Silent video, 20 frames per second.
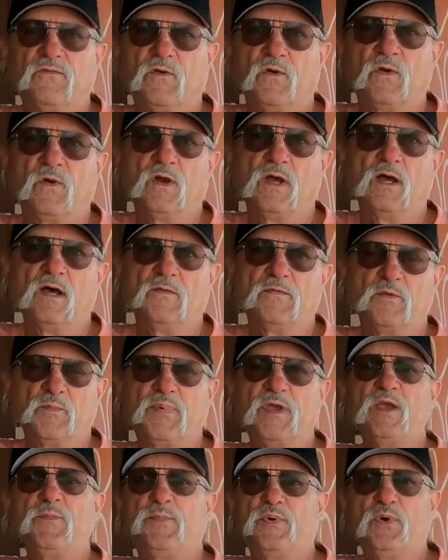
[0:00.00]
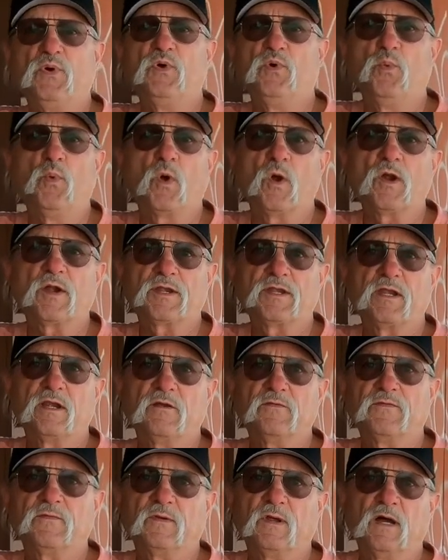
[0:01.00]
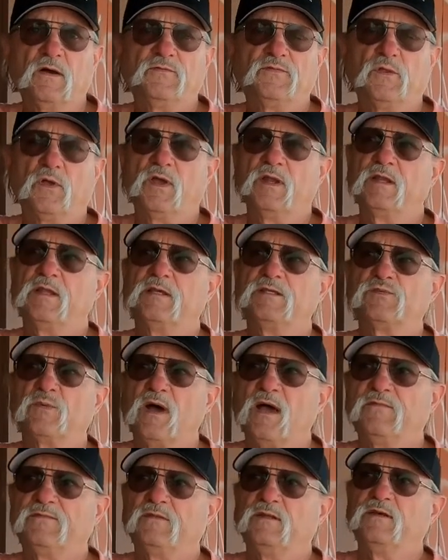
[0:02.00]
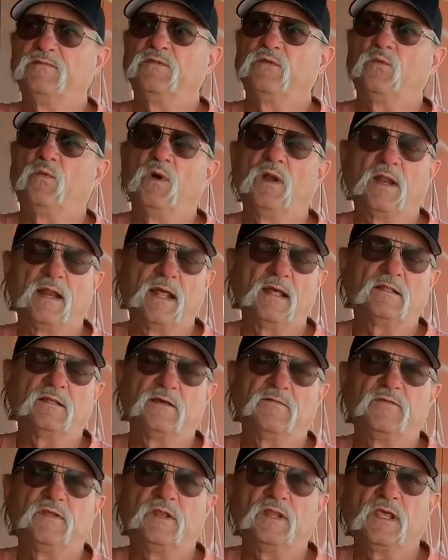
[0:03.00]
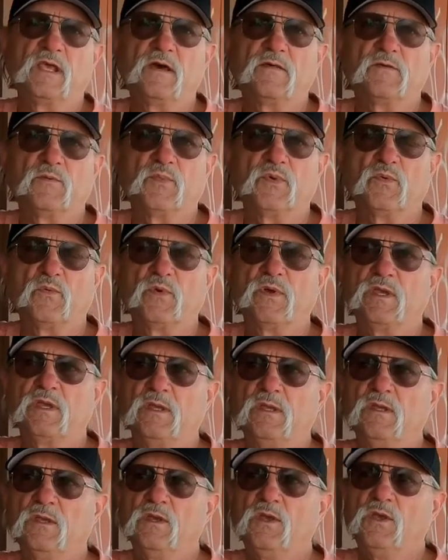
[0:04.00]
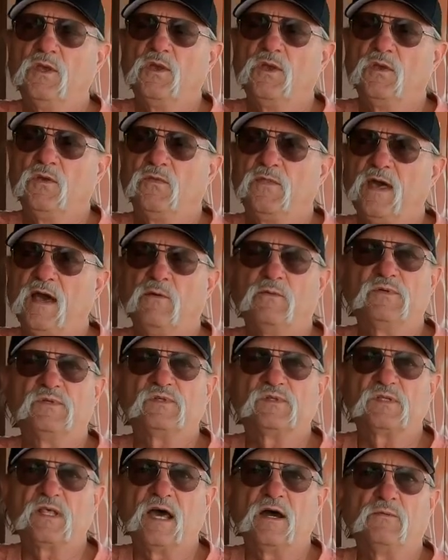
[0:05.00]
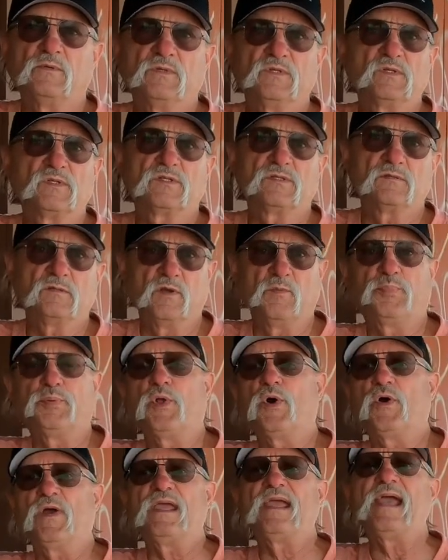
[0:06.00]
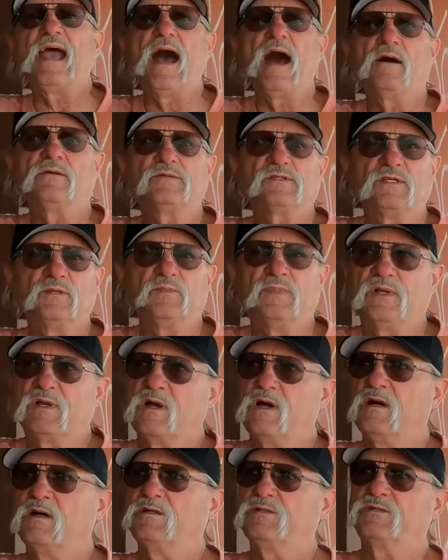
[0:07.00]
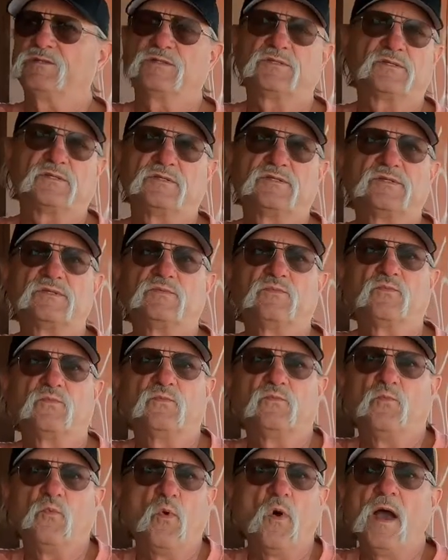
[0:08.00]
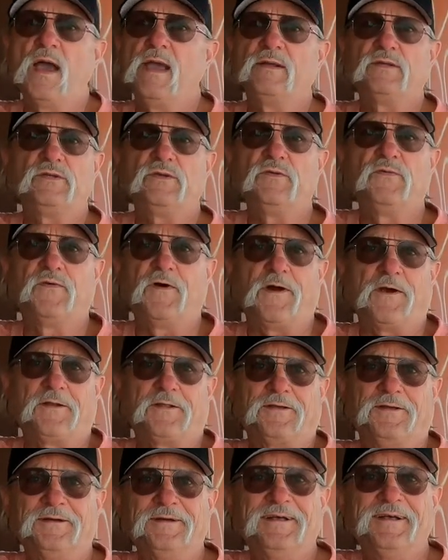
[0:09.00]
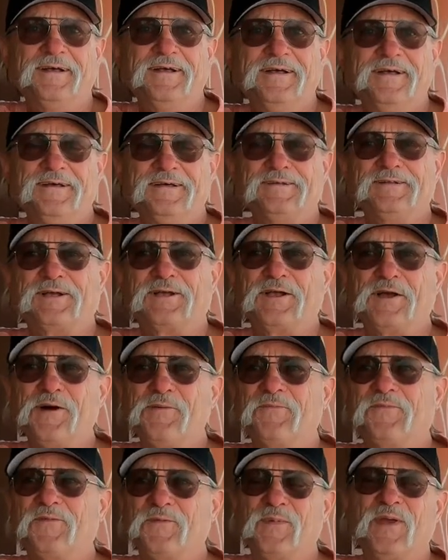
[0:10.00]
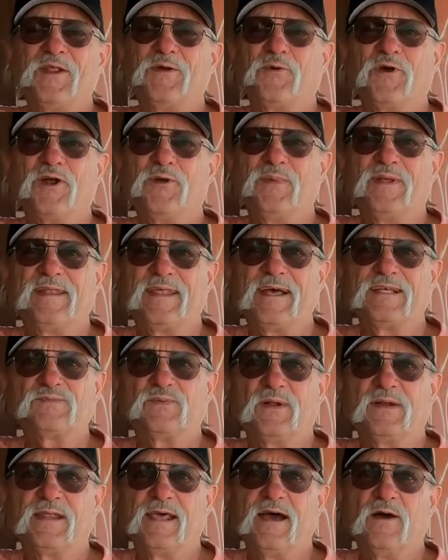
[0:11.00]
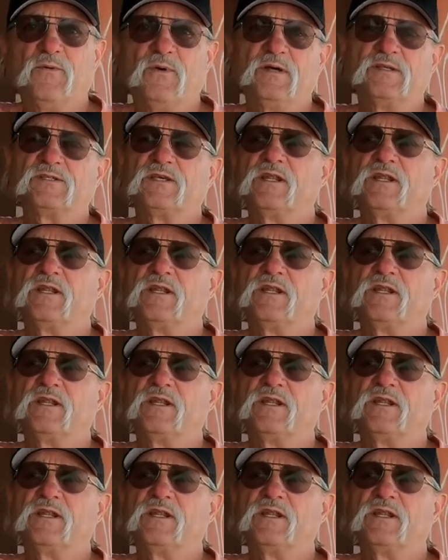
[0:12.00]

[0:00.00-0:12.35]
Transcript: For the people who worked here. Floyd and his wife lived in one, and I lived in the other. But that was employee housing, because it's way too far to come from anywhere. But that's what that was.